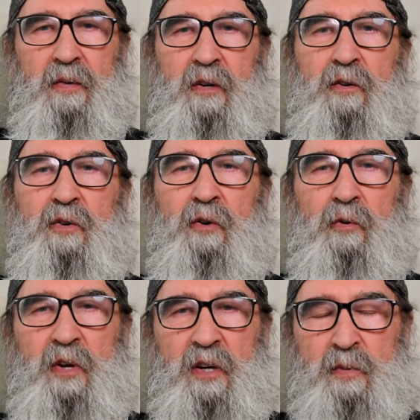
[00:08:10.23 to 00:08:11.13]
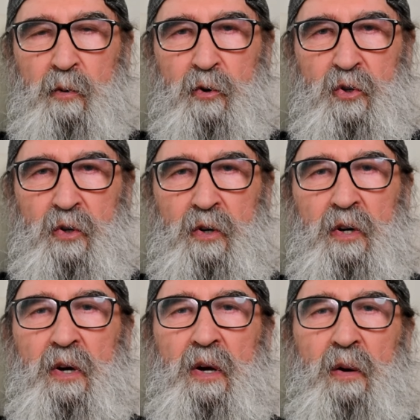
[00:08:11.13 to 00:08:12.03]
control the exposure
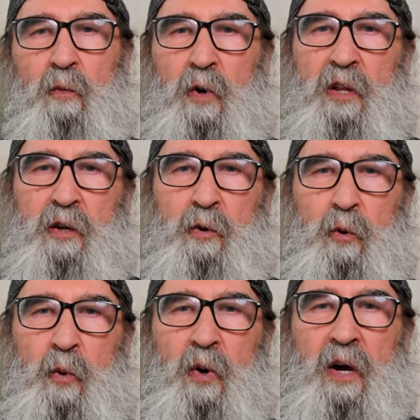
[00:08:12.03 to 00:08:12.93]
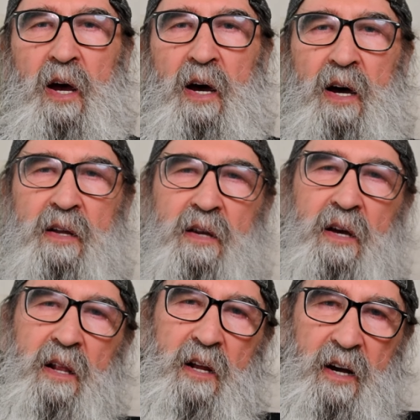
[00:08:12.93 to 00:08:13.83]
when you add
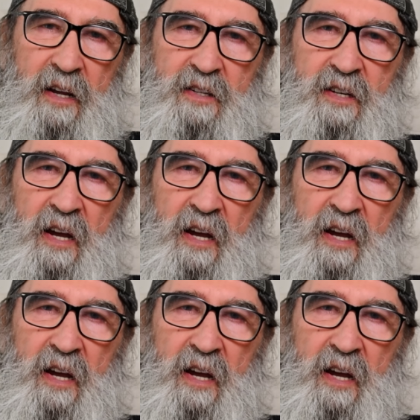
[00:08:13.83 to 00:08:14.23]
a light,